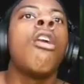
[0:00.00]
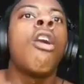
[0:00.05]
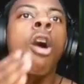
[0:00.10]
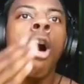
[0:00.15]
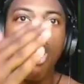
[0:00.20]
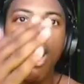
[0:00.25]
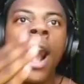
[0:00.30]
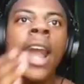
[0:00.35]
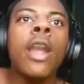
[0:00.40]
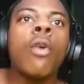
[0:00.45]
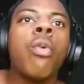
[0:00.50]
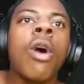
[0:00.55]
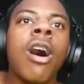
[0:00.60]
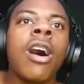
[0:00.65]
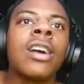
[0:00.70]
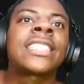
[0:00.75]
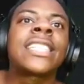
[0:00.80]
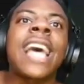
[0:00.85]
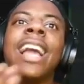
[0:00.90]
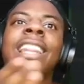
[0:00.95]
Alright, well,
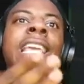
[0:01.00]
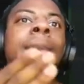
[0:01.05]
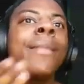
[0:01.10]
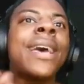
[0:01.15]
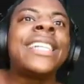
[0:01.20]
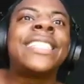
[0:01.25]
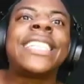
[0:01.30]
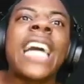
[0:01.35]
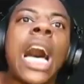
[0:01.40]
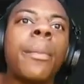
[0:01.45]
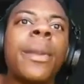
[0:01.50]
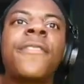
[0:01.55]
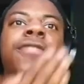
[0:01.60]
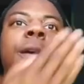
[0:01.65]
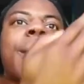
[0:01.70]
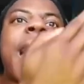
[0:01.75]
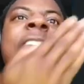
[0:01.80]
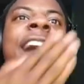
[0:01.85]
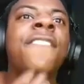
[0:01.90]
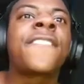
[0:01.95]
Salim and Jami
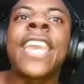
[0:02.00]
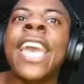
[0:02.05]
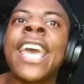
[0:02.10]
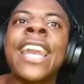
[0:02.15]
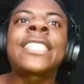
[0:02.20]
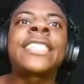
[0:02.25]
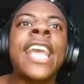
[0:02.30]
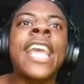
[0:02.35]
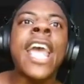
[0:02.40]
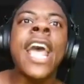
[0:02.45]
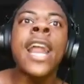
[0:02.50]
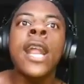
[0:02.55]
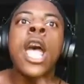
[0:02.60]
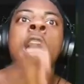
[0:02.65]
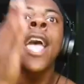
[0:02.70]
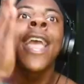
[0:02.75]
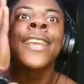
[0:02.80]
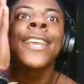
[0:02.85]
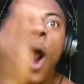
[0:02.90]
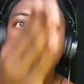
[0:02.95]
from Afghanistan,
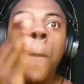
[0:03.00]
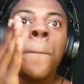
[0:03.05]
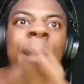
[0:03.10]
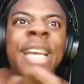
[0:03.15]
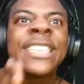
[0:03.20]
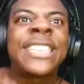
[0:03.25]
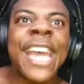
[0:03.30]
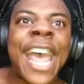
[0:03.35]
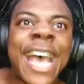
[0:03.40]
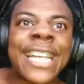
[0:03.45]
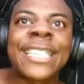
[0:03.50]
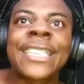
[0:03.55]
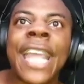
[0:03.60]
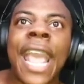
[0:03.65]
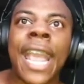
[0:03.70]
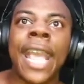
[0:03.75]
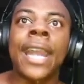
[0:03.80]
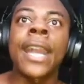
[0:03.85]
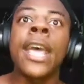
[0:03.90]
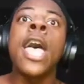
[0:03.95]
yo bitch ass
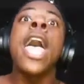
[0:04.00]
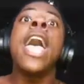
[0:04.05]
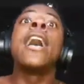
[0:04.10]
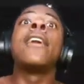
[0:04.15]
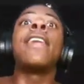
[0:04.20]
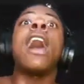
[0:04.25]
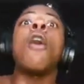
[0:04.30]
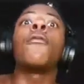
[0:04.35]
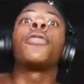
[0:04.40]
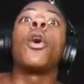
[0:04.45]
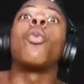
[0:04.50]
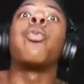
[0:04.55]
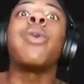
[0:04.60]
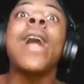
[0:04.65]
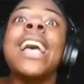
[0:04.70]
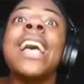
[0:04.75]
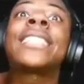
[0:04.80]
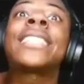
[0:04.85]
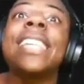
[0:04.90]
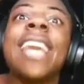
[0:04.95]
stand. Now, the
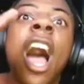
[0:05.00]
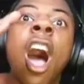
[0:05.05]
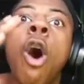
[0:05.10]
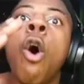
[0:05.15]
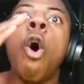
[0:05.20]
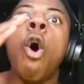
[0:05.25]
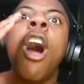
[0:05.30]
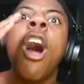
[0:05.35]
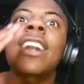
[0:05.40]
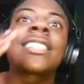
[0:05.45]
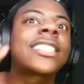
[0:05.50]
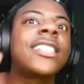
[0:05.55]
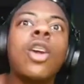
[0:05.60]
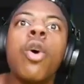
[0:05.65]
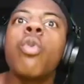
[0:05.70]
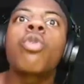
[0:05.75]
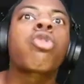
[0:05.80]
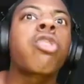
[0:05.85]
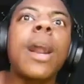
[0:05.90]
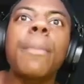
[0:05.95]
rest of y'all,
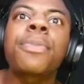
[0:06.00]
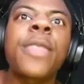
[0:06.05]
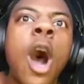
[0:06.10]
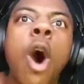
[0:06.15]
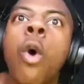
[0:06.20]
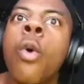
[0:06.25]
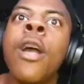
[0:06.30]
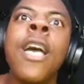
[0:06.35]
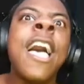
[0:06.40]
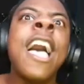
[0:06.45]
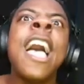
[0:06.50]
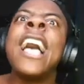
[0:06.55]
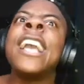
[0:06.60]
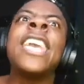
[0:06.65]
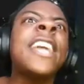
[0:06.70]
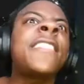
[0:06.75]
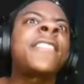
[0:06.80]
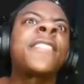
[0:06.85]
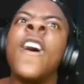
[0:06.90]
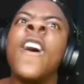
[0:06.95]
Arsenal Crypto,
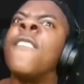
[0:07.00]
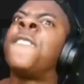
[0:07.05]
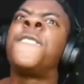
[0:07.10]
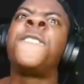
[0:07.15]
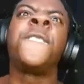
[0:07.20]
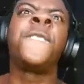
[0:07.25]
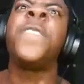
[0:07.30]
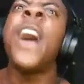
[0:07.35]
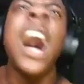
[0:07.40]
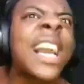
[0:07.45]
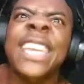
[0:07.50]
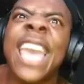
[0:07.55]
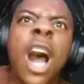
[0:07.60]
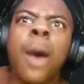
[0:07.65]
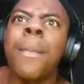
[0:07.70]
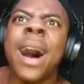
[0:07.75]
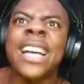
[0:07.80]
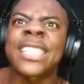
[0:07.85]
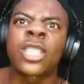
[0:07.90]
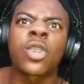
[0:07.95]
get the fuck out
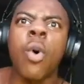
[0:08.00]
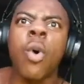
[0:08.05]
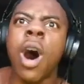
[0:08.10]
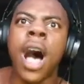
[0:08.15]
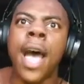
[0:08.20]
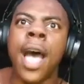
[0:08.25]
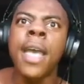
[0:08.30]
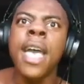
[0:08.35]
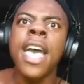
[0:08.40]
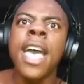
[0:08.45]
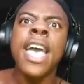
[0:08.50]
my squad.